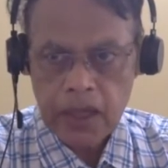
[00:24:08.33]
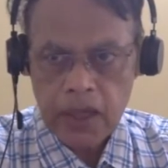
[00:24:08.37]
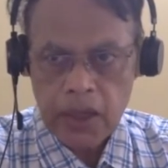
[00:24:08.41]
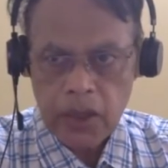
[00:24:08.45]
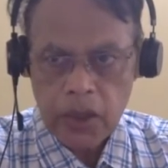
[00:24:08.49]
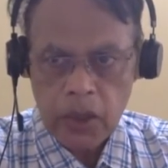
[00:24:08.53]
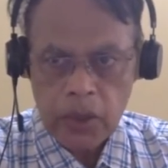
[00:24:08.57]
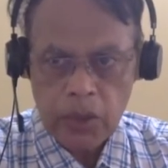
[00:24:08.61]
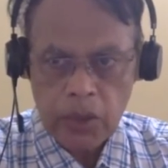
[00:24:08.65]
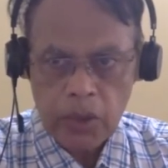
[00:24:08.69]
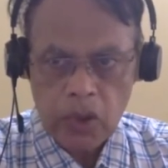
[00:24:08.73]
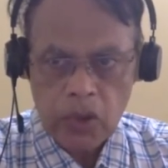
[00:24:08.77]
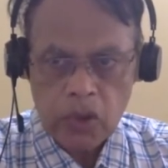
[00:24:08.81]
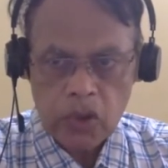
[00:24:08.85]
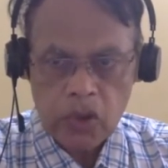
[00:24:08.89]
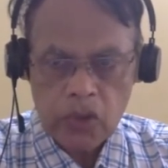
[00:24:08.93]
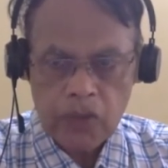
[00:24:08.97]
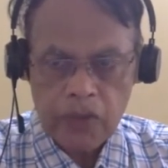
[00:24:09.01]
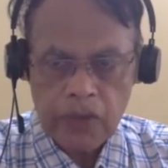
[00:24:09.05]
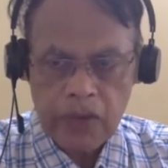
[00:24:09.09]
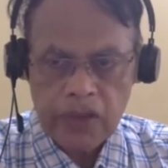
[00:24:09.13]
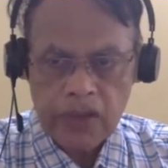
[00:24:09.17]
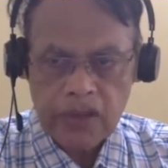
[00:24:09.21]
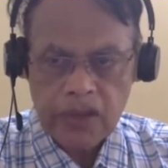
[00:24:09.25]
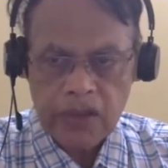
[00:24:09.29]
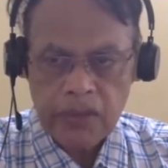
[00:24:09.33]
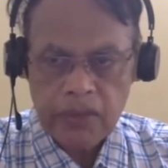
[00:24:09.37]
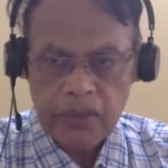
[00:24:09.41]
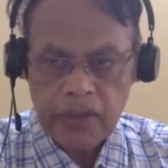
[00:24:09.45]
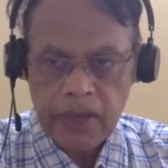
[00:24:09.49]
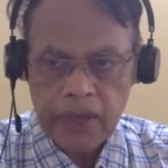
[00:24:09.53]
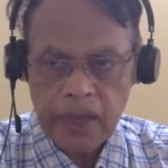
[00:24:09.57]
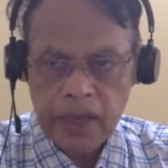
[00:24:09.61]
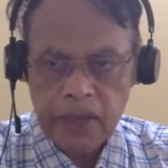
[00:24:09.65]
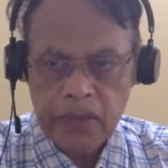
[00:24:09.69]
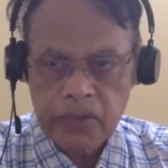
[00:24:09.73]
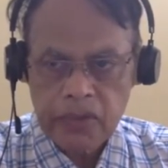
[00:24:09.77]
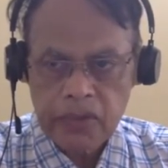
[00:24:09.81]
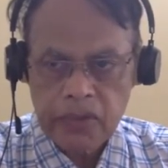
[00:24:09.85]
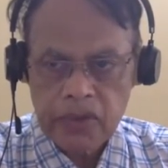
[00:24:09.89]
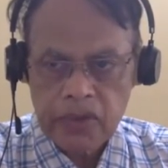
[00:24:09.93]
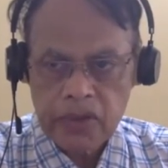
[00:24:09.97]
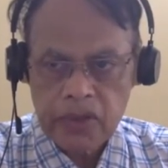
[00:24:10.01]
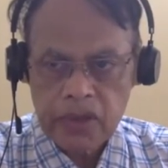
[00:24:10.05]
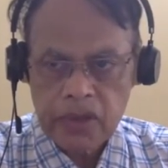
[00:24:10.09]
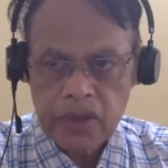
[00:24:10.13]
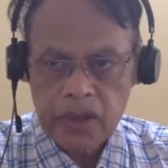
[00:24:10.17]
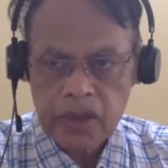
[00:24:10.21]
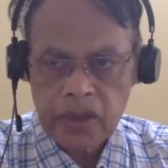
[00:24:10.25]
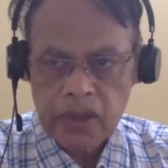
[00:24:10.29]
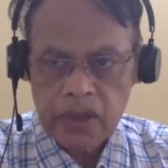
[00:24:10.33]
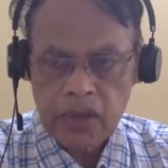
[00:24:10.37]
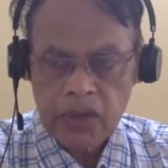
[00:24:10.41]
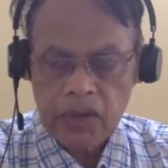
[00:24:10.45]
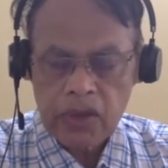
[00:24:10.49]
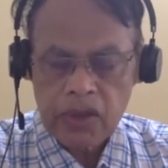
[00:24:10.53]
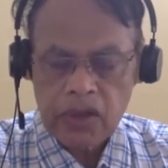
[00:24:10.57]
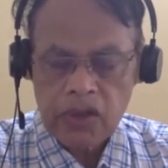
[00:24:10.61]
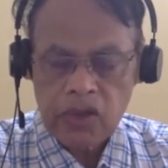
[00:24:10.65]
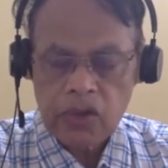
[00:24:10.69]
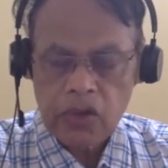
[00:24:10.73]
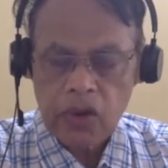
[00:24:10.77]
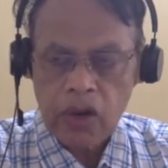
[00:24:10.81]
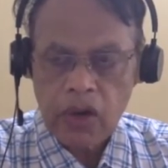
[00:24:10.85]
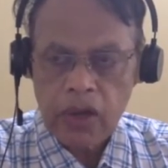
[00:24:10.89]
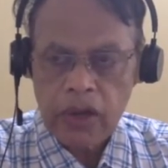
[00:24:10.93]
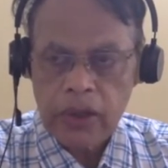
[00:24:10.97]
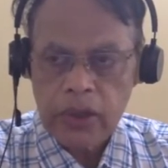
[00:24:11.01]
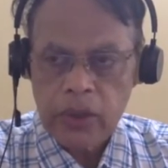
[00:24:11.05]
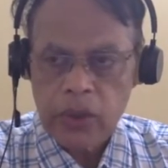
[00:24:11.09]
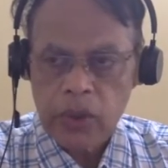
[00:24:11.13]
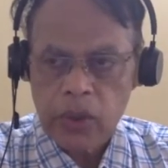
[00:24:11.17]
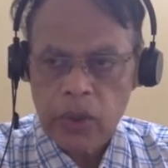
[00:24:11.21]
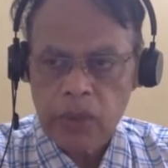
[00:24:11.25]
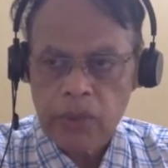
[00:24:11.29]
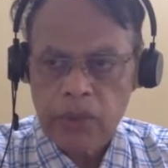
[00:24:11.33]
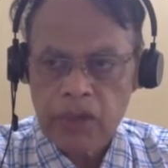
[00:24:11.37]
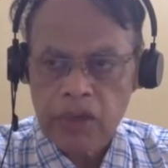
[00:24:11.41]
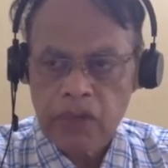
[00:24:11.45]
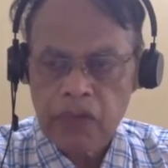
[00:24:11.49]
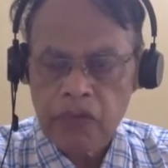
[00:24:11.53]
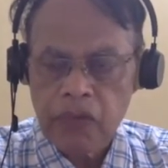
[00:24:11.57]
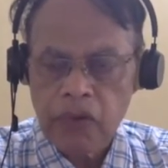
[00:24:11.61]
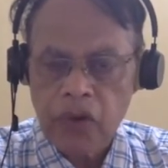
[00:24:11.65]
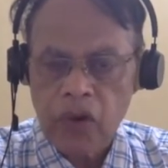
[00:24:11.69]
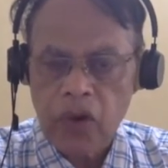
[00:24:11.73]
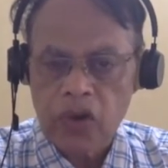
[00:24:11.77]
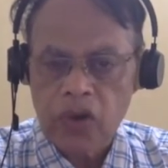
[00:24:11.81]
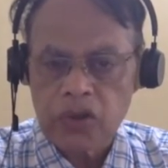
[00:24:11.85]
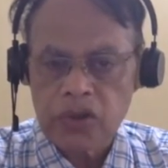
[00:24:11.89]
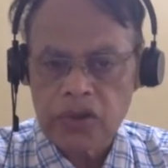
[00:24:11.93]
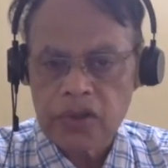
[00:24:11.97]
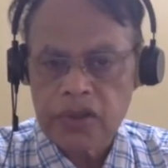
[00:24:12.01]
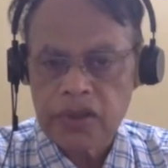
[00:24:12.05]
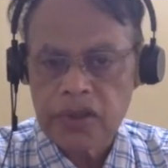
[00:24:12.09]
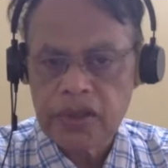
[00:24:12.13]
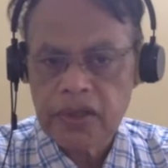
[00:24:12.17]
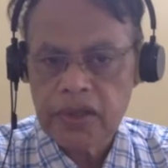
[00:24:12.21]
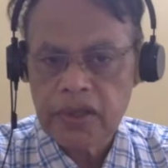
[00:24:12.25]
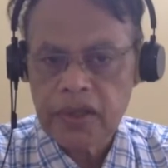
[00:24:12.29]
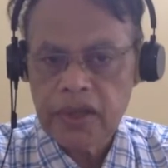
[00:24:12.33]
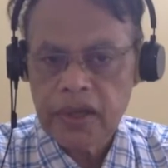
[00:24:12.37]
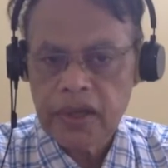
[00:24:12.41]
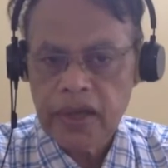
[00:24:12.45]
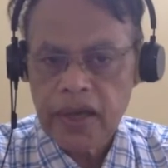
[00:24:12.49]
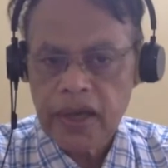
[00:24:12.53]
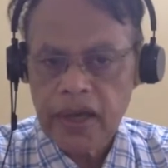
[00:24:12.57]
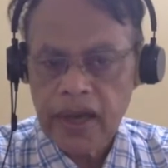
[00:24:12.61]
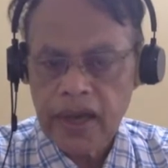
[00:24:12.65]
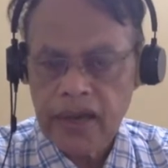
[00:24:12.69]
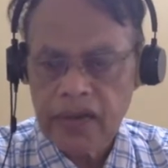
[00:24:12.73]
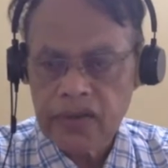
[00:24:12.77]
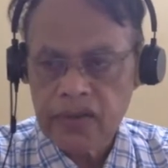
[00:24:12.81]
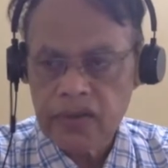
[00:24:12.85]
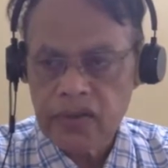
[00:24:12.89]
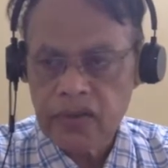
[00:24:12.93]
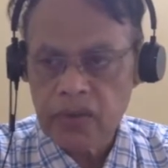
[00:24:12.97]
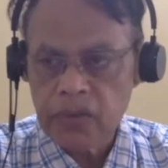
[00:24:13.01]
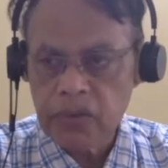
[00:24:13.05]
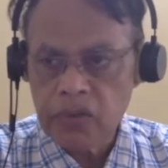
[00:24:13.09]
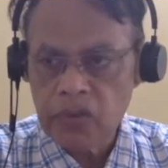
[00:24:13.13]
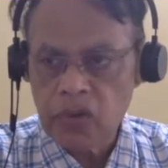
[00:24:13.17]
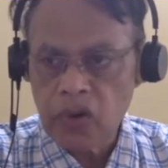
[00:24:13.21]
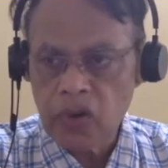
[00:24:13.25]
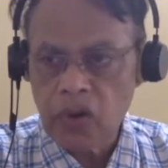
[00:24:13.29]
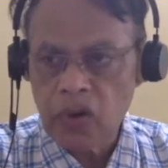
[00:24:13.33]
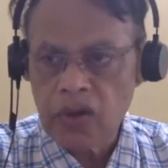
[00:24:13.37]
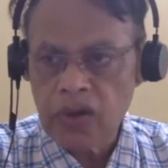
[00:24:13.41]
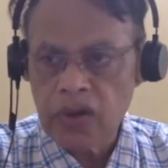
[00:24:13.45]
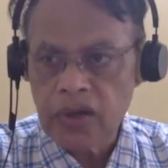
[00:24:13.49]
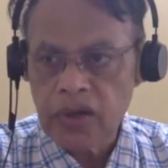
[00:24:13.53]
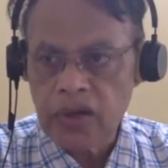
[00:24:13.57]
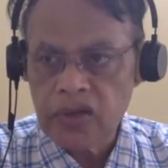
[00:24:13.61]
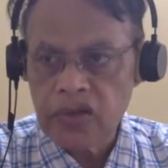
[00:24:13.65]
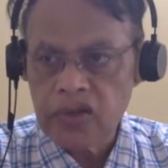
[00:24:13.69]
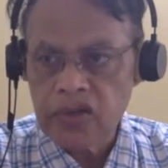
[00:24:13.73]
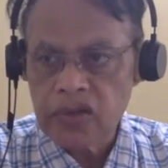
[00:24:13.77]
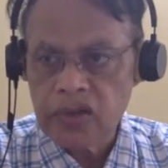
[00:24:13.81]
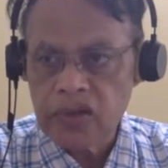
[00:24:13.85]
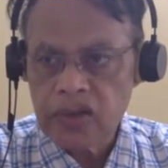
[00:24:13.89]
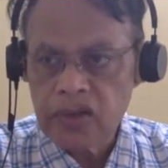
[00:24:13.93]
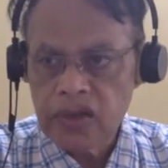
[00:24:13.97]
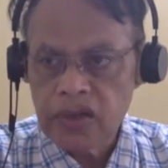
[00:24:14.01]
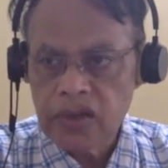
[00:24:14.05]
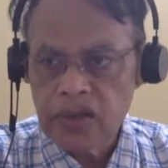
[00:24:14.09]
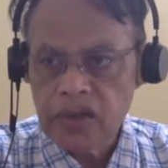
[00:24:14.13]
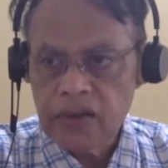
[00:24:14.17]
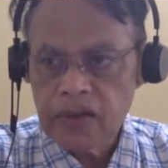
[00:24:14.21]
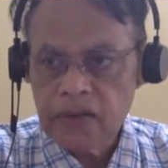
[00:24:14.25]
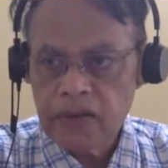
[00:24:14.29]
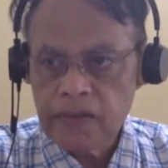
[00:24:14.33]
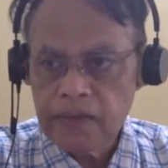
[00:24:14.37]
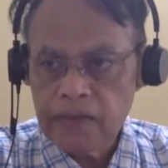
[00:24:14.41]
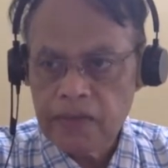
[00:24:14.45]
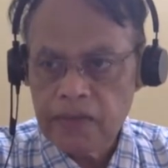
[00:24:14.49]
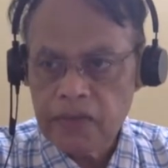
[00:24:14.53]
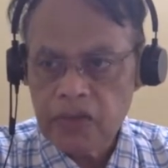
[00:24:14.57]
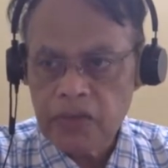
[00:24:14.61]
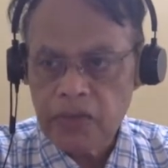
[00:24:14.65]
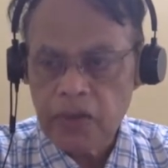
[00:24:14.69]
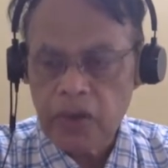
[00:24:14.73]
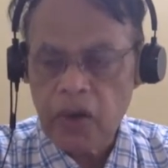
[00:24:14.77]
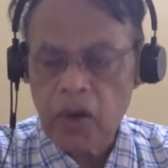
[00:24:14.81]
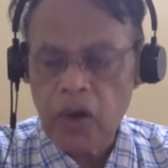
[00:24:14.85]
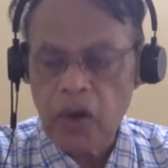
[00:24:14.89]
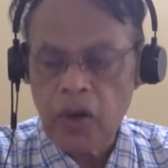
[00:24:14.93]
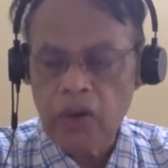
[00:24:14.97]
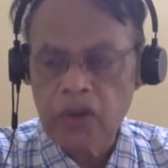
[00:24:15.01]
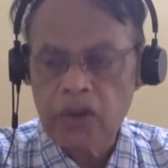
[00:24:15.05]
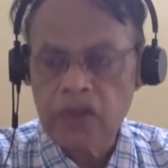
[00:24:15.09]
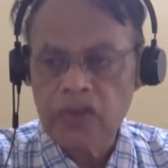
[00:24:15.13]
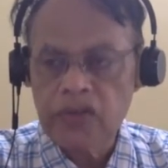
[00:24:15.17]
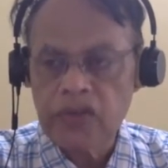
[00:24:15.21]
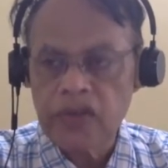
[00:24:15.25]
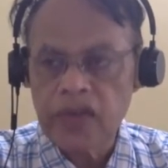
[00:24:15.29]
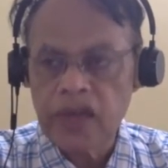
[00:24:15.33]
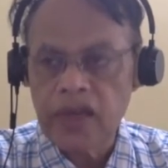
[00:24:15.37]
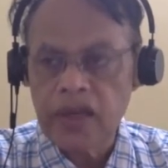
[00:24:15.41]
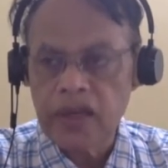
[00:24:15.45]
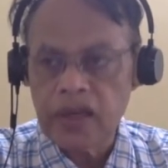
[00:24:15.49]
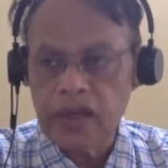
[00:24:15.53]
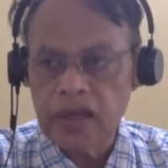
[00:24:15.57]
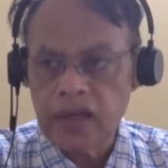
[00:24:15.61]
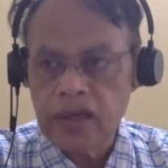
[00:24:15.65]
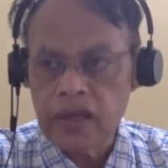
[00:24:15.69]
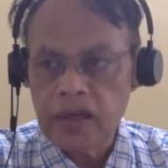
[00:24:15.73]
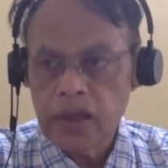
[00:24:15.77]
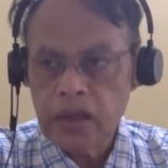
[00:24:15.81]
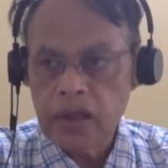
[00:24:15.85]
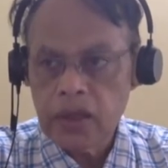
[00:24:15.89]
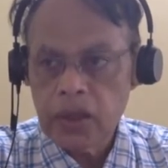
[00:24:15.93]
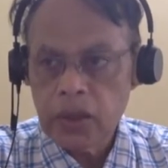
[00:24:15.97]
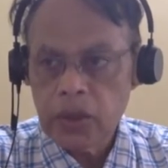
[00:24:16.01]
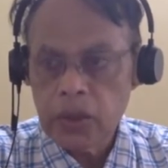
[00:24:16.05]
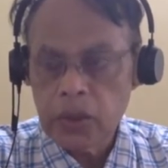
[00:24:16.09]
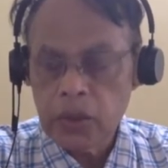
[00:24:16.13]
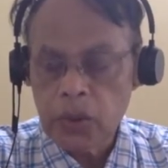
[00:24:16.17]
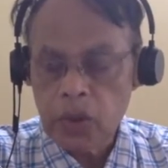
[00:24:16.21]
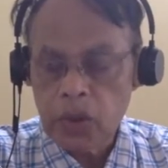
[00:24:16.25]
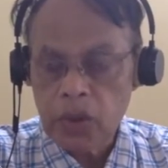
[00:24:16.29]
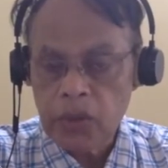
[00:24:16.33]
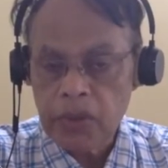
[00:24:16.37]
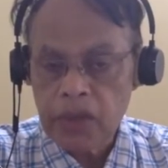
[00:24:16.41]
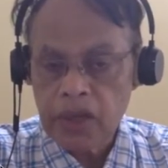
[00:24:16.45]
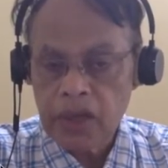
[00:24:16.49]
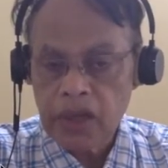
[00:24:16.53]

You may also find sometimes what is called uremic frost, as if some salt is spread over the skin. Uremic